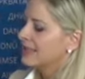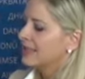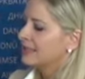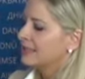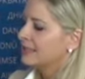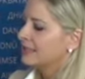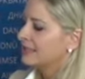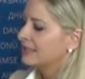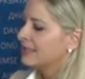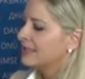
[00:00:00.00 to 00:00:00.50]

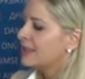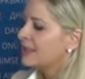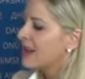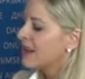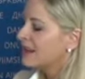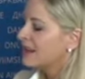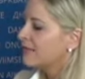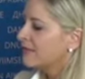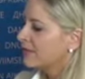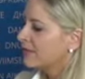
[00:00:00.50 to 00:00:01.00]
that their
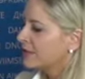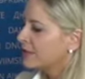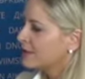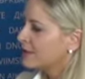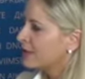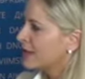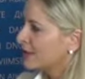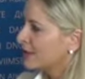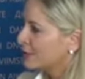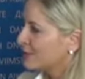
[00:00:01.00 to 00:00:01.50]
life is
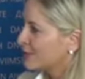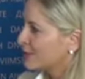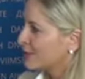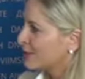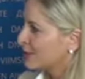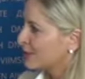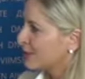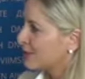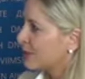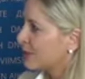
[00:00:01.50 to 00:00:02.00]
not
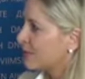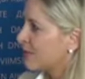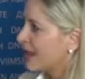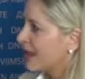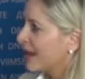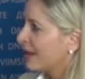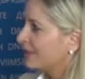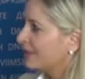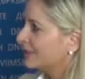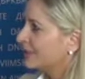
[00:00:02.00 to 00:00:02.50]
just
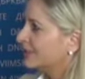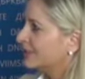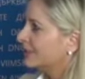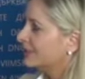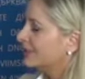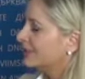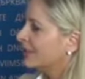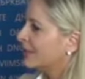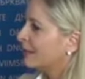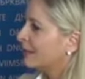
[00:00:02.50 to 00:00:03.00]
about
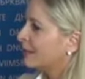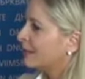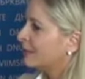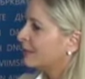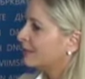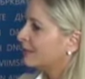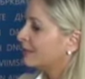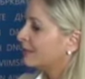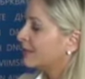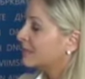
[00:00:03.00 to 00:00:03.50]

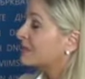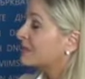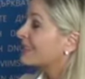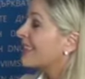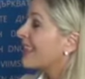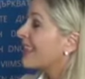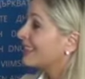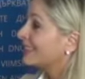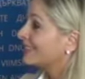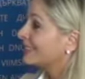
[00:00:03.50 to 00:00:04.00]

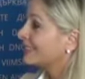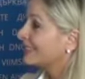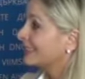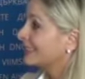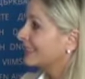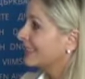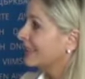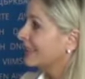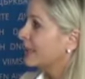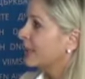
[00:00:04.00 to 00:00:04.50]

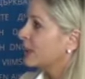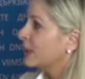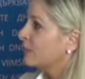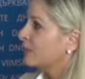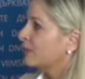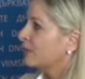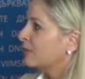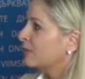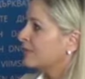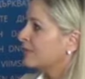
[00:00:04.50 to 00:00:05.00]
themselves,
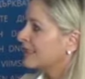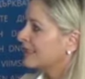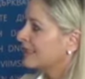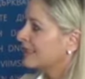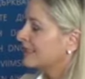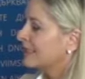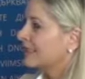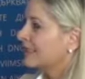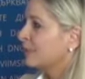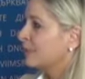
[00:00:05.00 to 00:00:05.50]
but
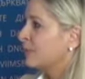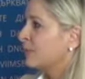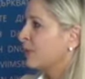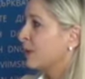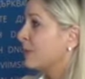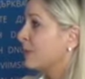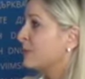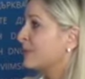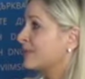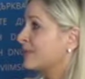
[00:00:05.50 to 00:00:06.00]
really that the
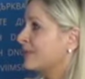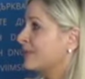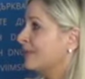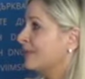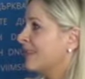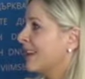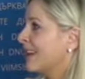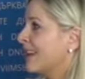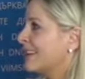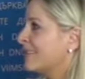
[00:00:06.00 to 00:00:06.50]
purpose of
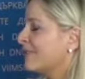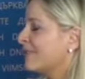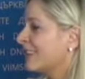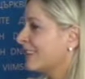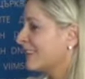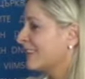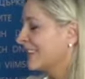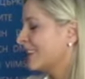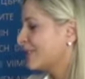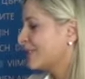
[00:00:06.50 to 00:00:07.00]
life,
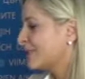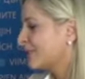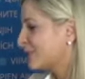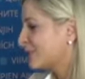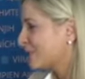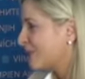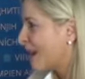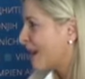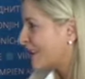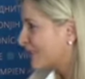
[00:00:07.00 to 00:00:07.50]
and
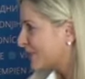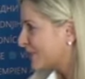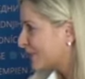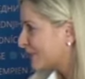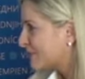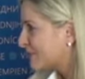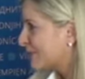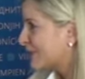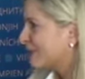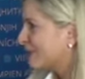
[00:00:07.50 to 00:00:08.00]
just to answer
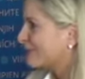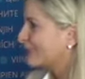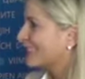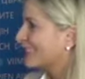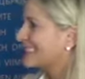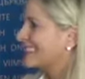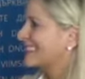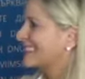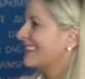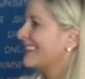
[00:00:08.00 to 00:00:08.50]
the
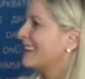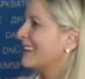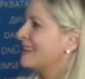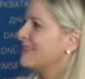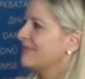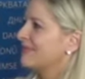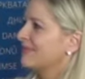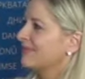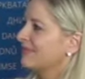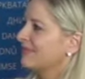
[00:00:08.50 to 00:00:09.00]
previous
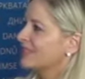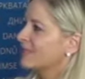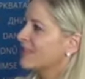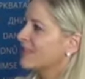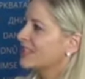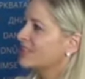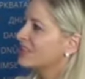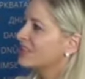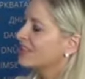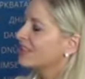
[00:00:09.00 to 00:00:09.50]

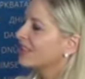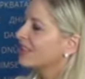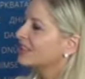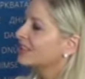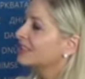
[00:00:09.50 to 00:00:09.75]
question on